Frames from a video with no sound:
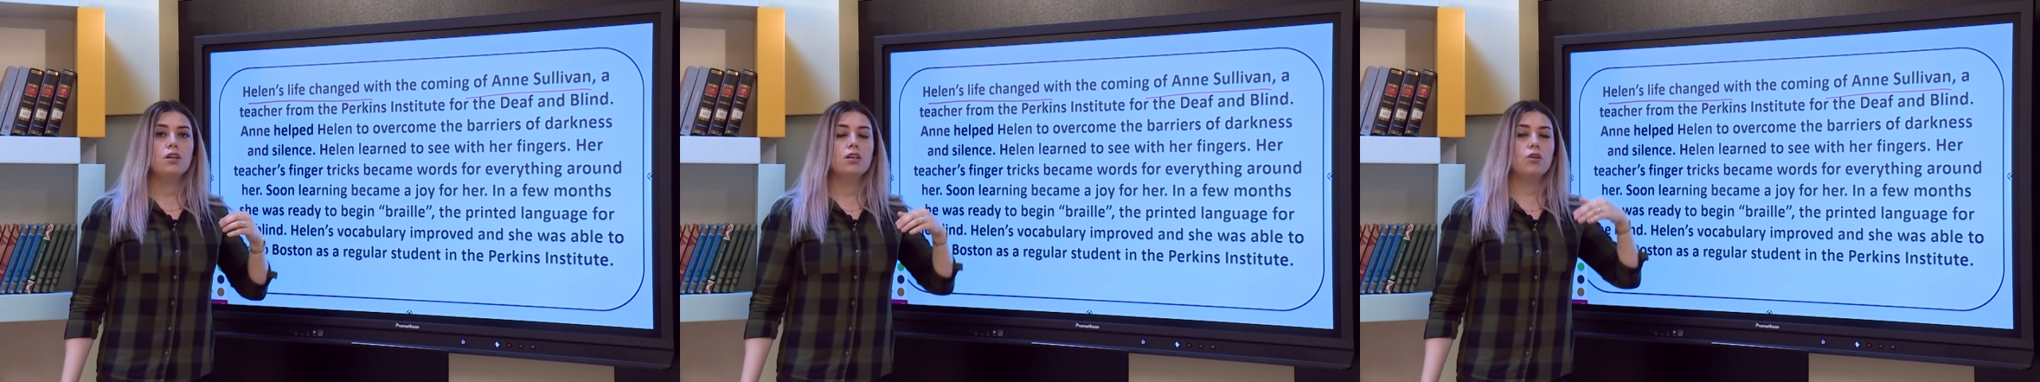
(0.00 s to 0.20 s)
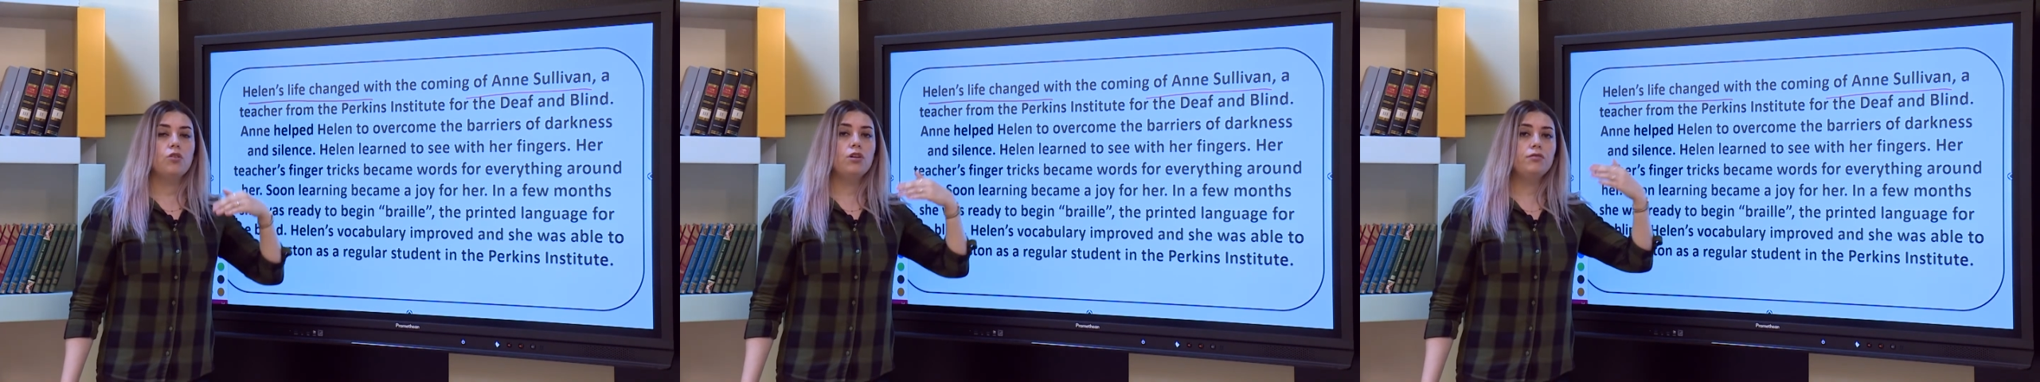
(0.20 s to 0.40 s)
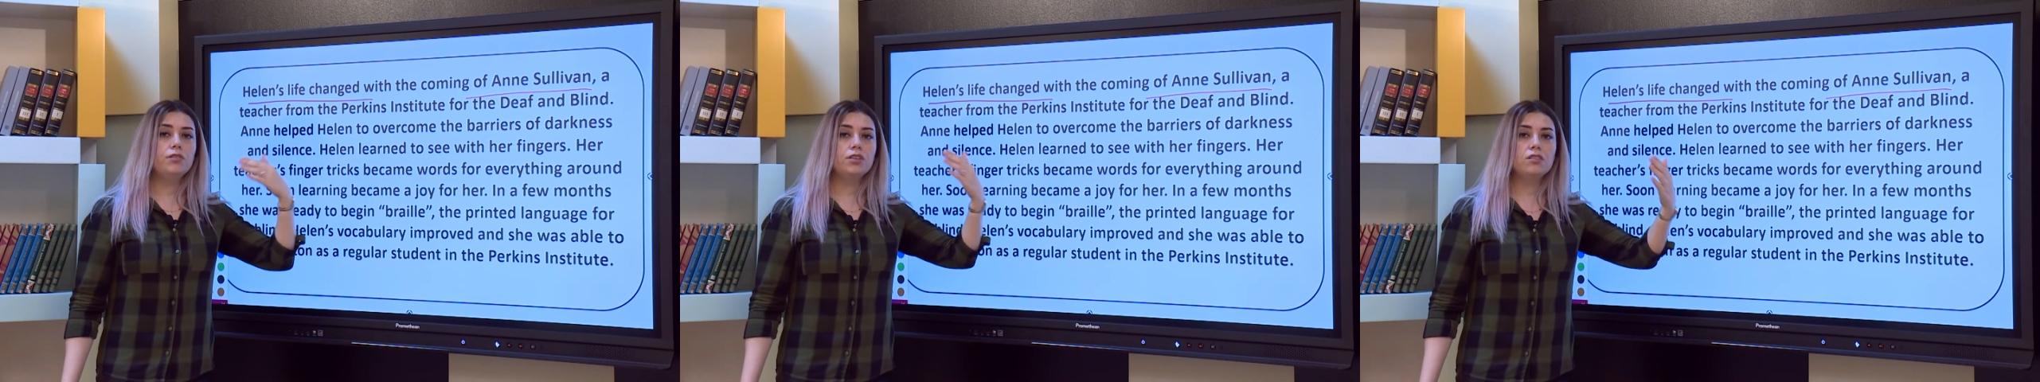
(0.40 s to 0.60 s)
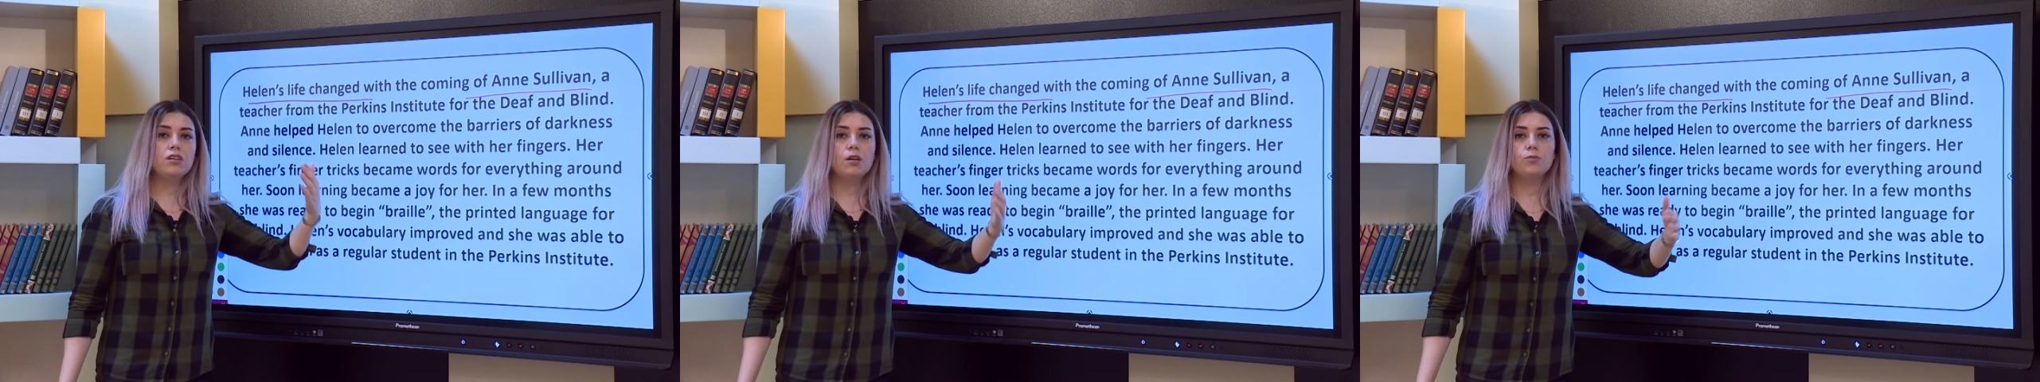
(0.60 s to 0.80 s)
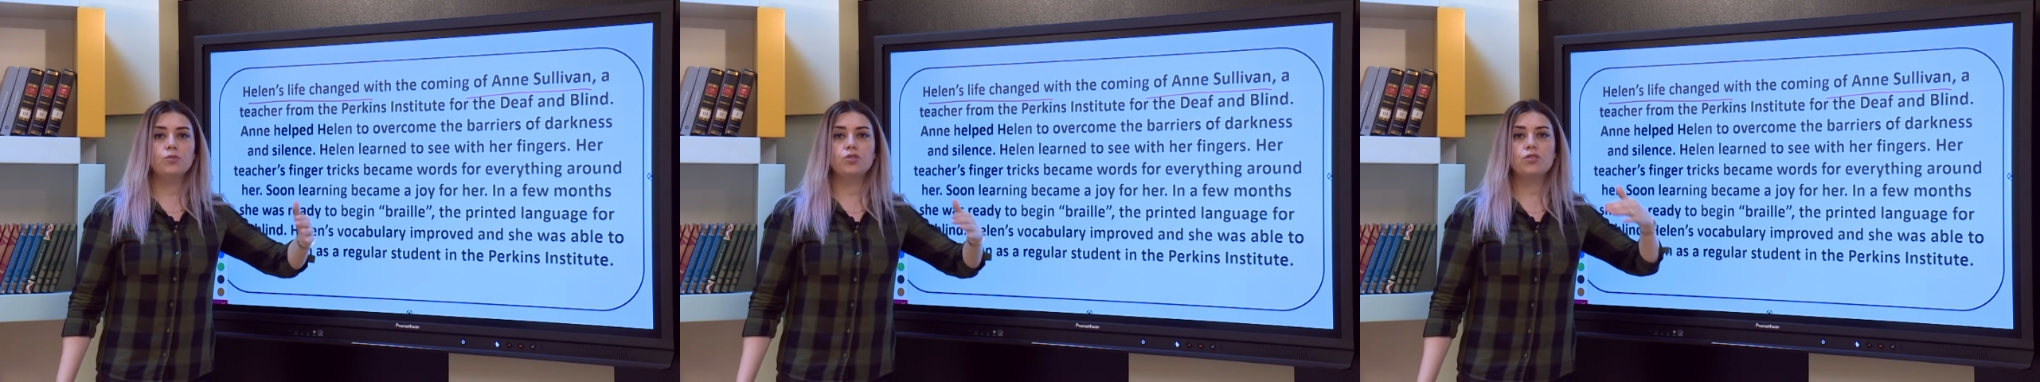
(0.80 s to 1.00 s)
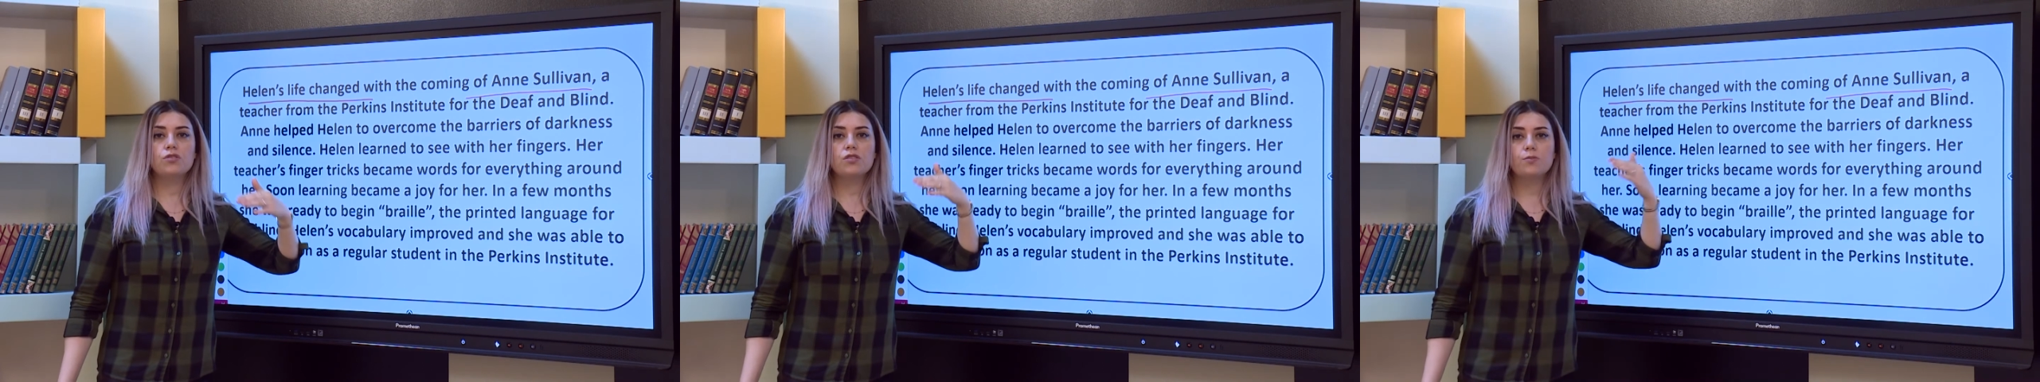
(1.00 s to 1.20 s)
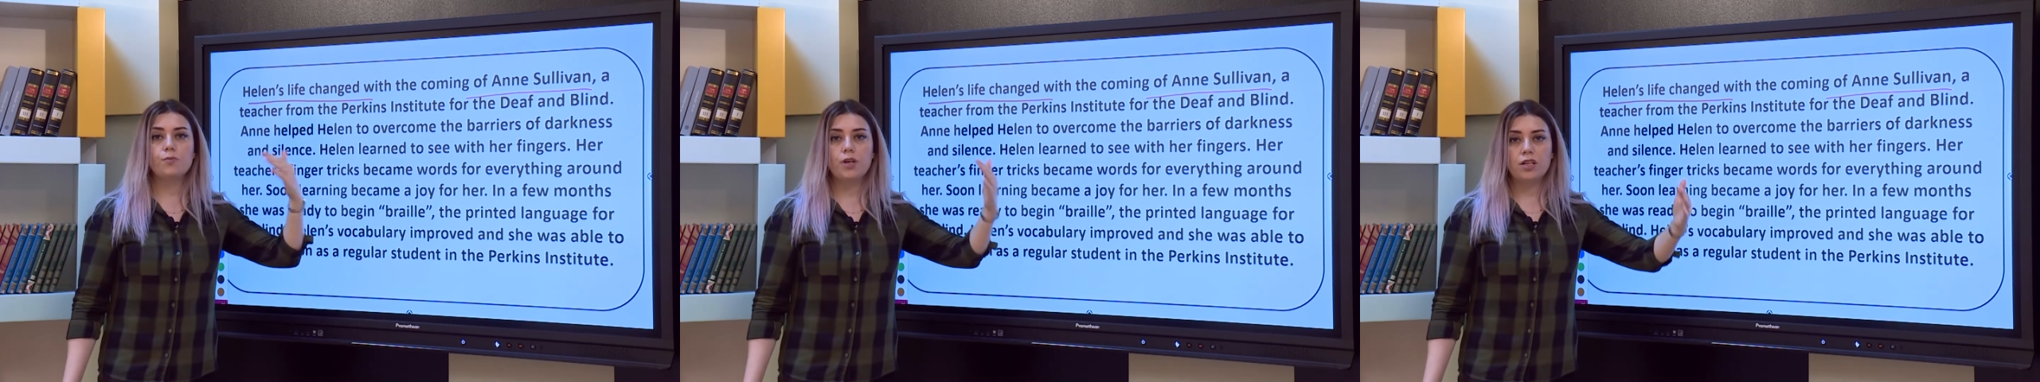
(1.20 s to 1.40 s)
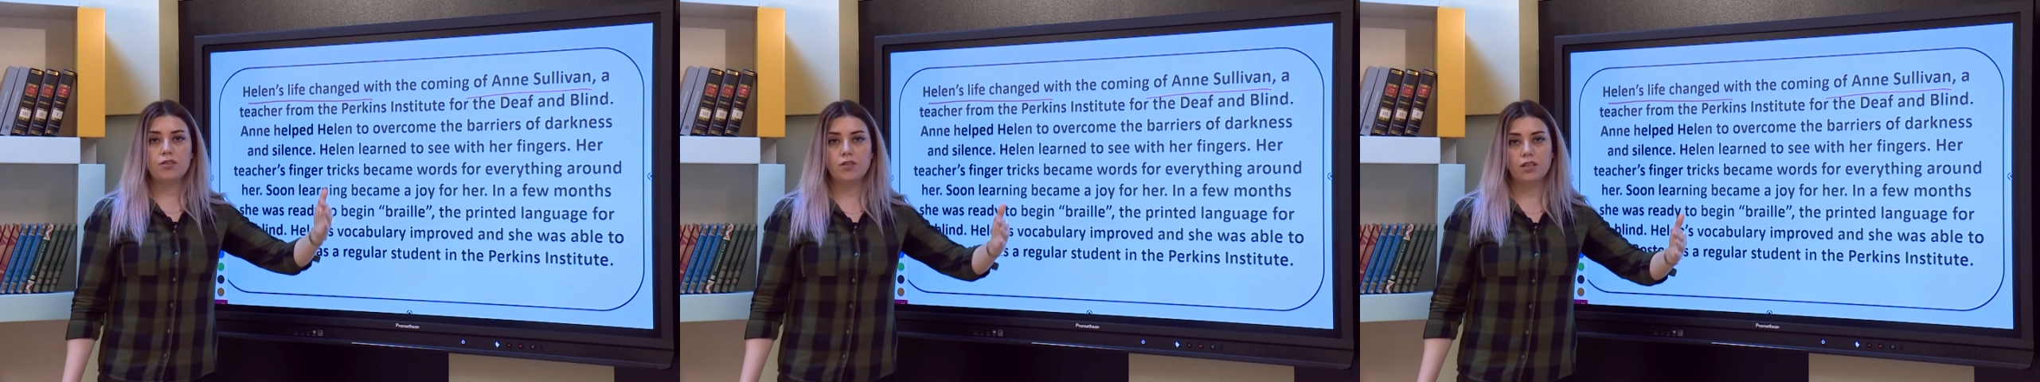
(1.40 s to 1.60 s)
overcome those
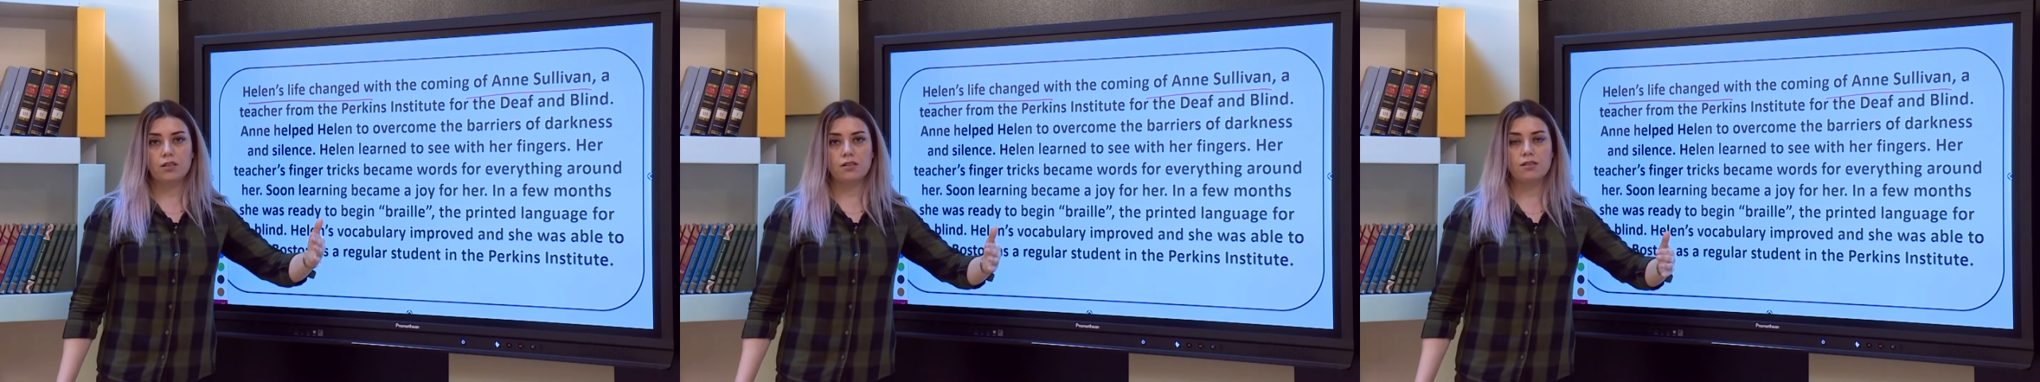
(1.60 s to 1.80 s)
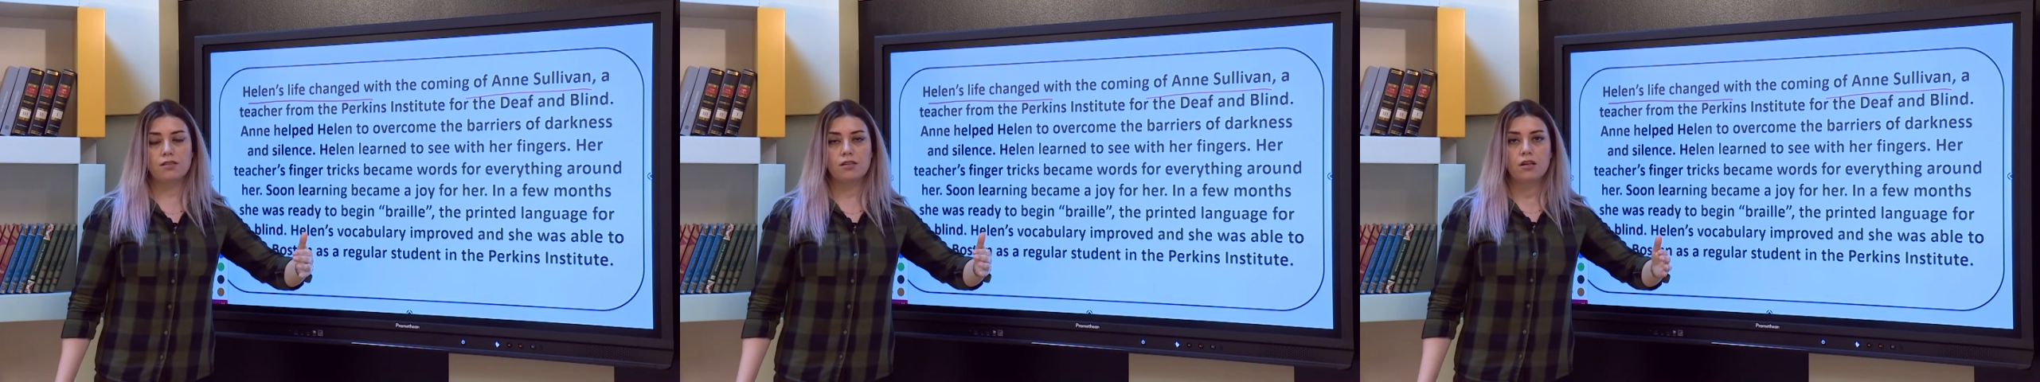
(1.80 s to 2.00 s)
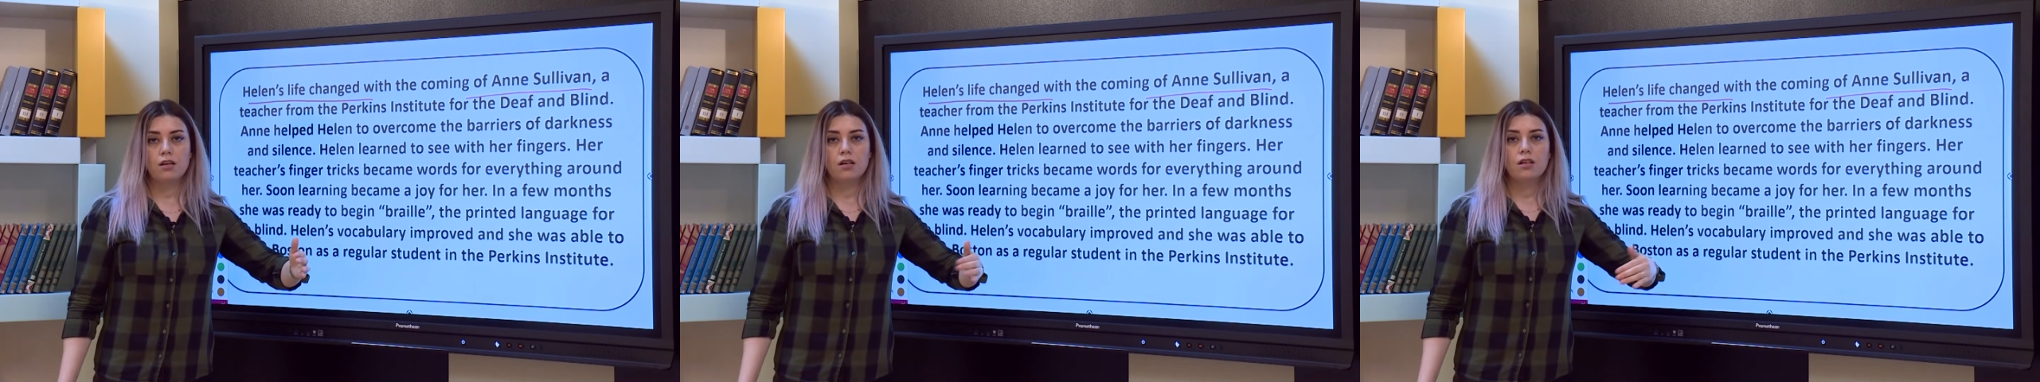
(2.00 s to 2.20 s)
barriers,